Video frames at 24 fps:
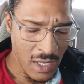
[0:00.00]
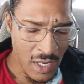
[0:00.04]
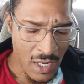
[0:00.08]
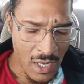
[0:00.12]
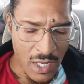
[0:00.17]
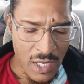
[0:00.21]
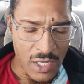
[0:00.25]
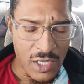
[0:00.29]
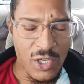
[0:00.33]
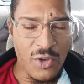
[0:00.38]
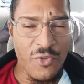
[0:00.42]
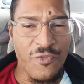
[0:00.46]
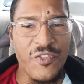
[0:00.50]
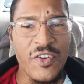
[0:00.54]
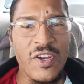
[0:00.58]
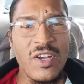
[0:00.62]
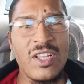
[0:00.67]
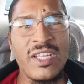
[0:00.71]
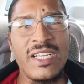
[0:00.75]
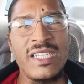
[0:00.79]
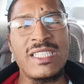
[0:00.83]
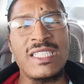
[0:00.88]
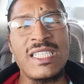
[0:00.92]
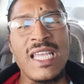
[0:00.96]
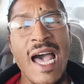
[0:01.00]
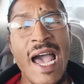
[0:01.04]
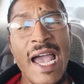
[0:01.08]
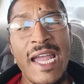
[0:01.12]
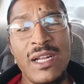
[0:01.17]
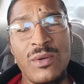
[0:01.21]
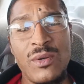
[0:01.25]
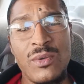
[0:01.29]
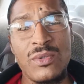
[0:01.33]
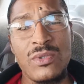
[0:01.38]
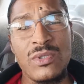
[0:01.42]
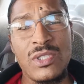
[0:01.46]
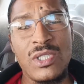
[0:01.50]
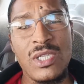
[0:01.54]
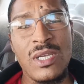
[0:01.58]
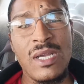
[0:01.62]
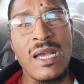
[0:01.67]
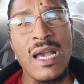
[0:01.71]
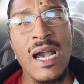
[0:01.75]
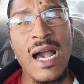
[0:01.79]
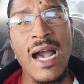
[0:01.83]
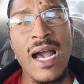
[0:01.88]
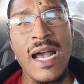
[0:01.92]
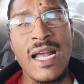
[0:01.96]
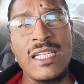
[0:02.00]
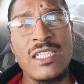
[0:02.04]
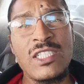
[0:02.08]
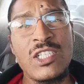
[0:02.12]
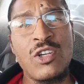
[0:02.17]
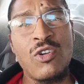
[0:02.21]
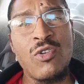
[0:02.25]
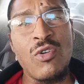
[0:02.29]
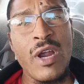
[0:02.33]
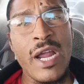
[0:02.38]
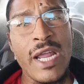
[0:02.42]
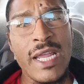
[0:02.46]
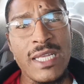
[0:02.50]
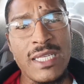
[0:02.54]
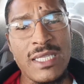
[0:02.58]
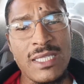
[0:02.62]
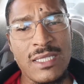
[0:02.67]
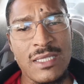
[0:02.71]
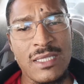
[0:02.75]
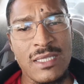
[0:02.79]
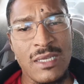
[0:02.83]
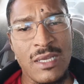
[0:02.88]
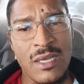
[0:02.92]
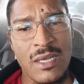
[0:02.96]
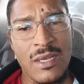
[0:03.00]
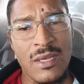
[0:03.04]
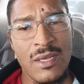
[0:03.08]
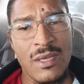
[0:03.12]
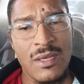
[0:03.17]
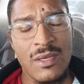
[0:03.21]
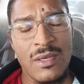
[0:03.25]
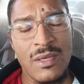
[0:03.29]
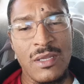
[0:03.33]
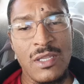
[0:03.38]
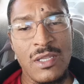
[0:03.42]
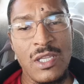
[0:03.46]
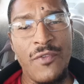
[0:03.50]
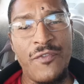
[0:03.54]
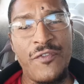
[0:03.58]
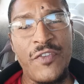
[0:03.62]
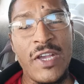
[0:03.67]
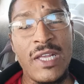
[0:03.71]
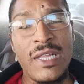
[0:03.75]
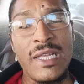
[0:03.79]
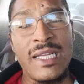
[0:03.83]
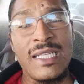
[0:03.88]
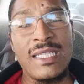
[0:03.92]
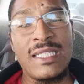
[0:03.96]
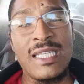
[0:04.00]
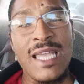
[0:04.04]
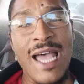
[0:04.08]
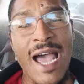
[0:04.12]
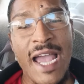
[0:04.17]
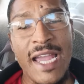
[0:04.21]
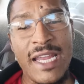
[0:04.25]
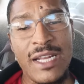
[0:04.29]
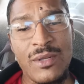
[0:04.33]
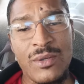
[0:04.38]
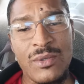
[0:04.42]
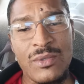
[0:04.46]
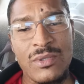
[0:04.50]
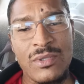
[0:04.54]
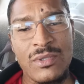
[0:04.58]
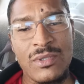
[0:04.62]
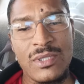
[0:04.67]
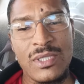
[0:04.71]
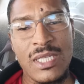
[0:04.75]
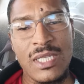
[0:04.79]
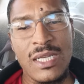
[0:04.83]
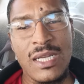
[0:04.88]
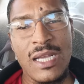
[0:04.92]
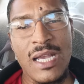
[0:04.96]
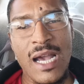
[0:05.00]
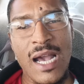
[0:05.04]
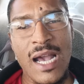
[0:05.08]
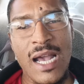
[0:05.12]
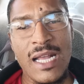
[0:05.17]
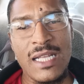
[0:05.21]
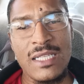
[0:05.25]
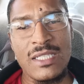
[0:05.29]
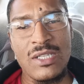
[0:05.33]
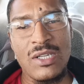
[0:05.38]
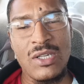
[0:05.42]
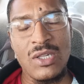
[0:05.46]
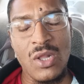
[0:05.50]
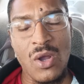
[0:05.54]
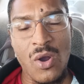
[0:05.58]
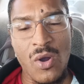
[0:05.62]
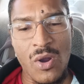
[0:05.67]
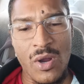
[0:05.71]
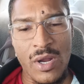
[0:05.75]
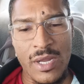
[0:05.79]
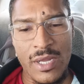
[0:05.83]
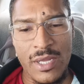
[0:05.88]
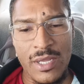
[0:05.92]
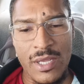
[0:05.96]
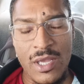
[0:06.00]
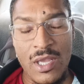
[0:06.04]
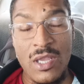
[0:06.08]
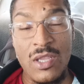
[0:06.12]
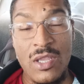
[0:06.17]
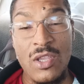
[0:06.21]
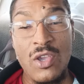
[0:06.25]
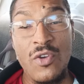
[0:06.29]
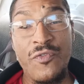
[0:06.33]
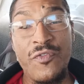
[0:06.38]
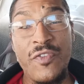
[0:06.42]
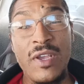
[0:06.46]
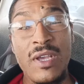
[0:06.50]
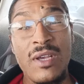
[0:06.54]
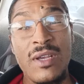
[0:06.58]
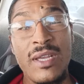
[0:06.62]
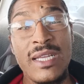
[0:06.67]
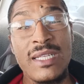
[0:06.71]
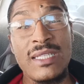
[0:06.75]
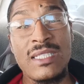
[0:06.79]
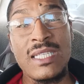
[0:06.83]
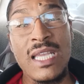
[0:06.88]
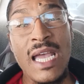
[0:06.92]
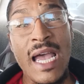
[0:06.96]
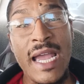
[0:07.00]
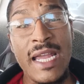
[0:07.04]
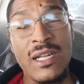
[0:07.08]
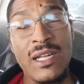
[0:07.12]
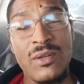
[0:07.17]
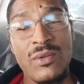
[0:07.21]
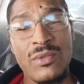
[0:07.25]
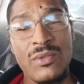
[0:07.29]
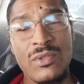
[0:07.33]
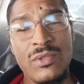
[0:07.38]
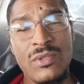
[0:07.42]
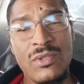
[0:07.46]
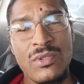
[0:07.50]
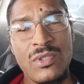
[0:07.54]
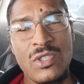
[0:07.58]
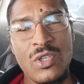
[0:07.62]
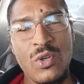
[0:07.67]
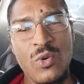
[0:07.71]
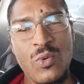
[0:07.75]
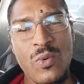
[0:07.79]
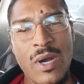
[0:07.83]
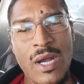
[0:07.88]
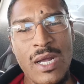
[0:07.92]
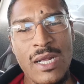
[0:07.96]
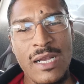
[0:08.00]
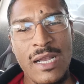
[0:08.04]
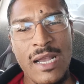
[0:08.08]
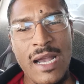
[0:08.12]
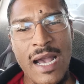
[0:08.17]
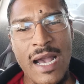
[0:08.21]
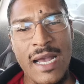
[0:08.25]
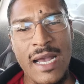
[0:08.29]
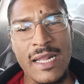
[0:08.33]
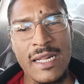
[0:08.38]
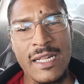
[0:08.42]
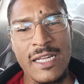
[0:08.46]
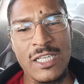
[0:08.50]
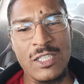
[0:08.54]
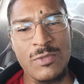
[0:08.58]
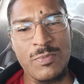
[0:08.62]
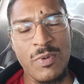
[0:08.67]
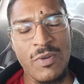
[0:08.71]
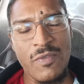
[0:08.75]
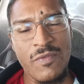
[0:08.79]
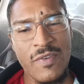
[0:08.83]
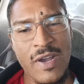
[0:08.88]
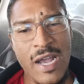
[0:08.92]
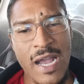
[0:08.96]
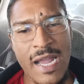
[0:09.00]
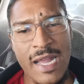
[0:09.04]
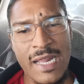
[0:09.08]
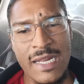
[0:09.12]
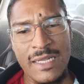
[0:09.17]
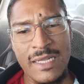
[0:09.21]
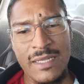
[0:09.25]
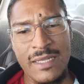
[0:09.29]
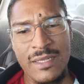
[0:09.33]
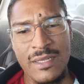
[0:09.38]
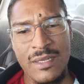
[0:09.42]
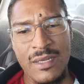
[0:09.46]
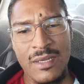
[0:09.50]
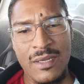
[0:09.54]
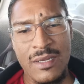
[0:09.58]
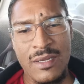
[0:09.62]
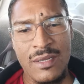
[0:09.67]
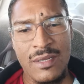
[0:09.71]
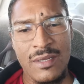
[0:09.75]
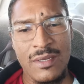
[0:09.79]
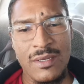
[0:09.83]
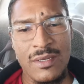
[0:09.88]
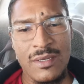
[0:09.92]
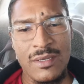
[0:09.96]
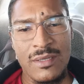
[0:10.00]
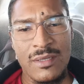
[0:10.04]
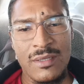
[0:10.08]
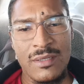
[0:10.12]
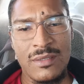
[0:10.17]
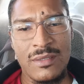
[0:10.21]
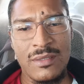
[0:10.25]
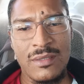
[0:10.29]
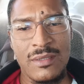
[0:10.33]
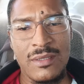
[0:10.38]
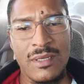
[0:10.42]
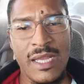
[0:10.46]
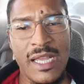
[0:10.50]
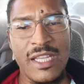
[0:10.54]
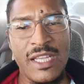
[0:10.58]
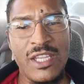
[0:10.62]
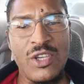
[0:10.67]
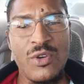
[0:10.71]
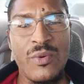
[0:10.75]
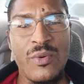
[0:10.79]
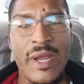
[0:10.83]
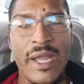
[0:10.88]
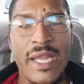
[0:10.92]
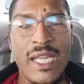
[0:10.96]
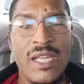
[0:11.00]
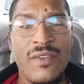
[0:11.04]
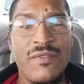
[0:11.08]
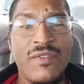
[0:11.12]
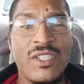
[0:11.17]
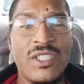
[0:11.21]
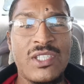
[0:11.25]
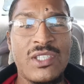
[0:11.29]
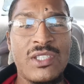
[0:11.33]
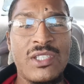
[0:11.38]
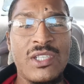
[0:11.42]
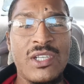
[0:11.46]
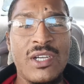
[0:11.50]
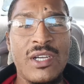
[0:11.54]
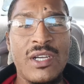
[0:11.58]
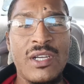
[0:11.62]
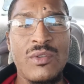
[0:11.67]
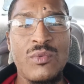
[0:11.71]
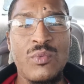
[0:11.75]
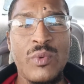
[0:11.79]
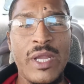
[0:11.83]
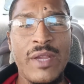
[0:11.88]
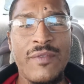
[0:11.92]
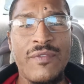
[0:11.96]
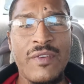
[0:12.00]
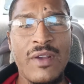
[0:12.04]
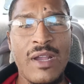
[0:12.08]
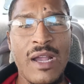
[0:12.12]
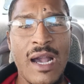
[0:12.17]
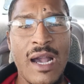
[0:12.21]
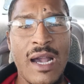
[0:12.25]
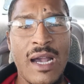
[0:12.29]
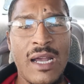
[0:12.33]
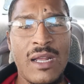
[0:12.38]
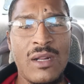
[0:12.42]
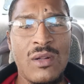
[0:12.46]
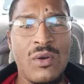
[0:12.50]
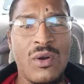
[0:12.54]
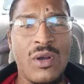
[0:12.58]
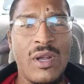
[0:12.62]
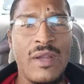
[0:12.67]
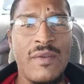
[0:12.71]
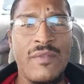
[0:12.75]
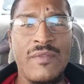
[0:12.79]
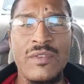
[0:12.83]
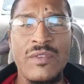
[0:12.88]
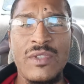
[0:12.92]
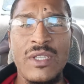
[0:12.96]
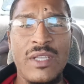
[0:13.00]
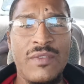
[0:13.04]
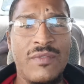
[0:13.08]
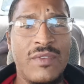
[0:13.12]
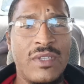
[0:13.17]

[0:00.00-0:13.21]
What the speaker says: You feel entitled to God's grace. You feel entitled to God's glory. You feel entitled to what God has provided. and you ain't even stood with God or haven't even